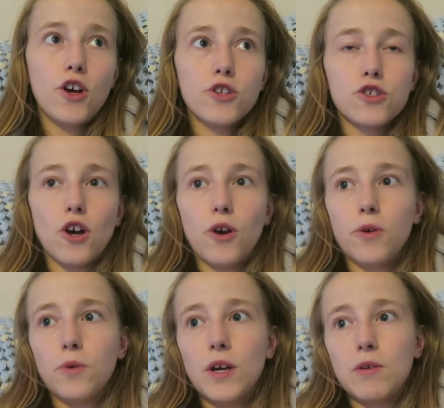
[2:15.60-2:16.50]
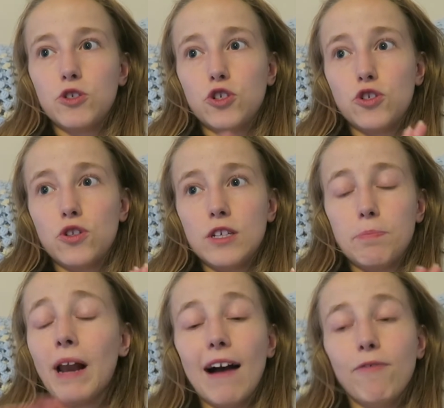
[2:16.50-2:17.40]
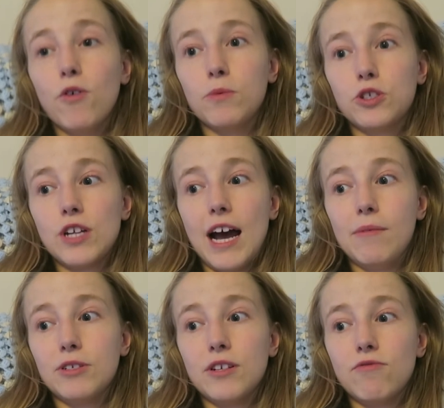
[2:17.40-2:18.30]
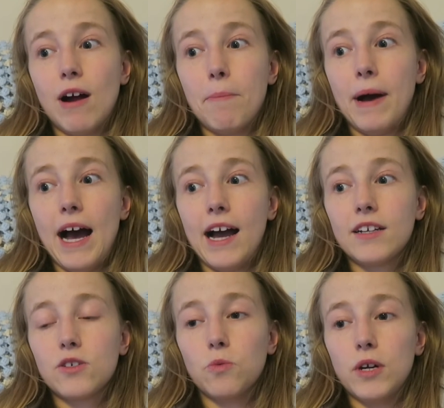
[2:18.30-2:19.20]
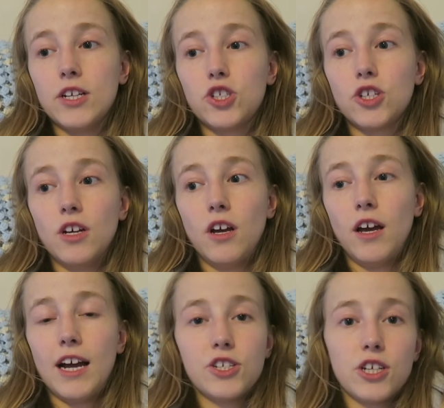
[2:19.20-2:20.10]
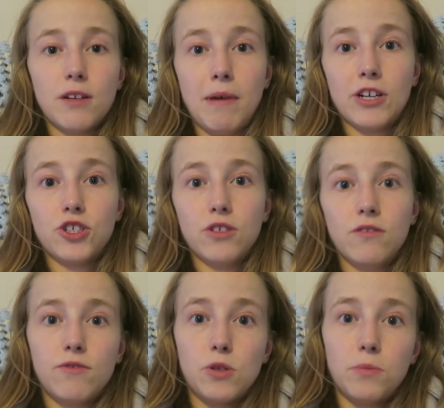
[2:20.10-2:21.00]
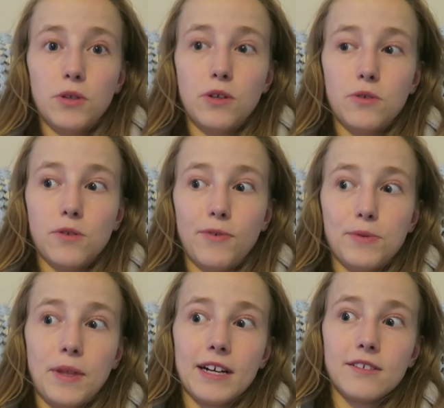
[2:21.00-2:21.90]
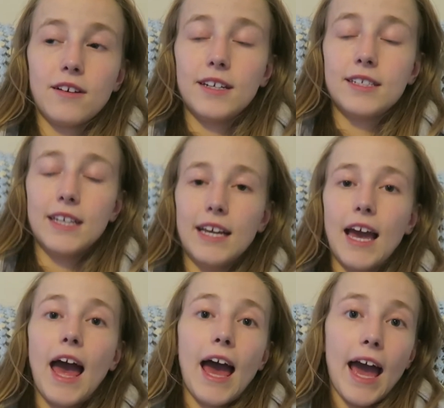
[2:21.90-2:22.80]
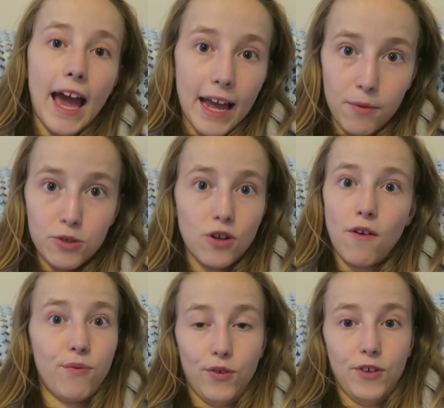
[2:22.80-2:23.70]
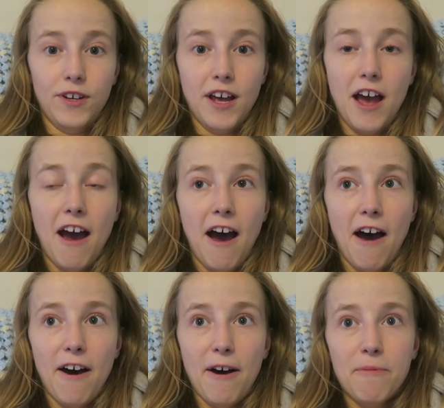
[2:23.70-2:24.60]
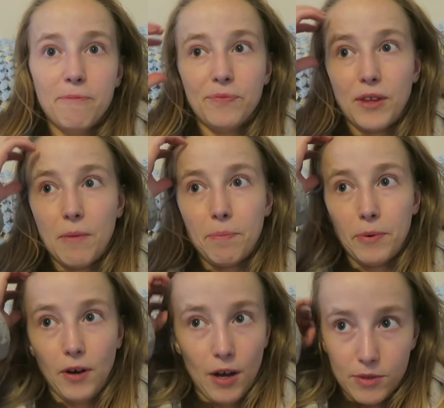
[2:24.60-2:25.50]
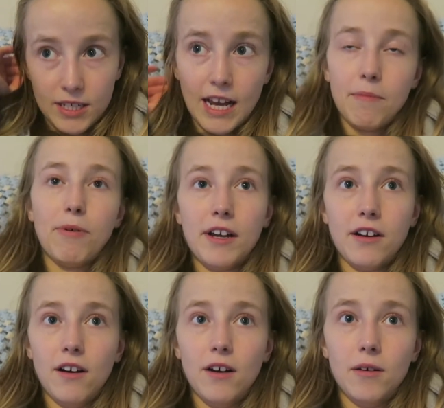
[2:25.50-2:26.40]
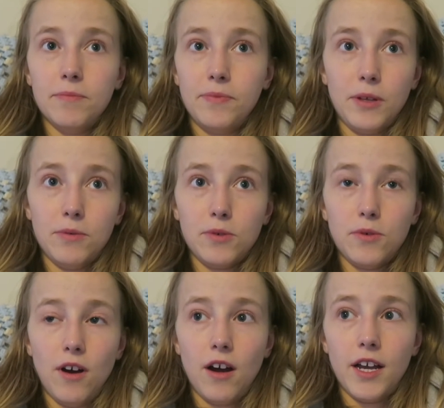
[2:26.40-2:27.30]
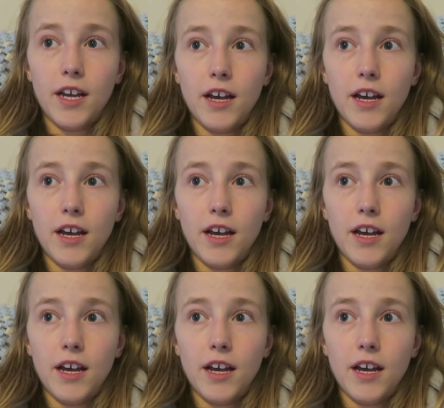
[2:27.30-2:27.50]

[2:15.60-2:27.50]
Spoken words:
So it was just, this platform was just absolutely ram-packed, which, as you can imagine, for somebody who suffers with anxiety, it was not fun. But I was staying pretty calm. It was all right.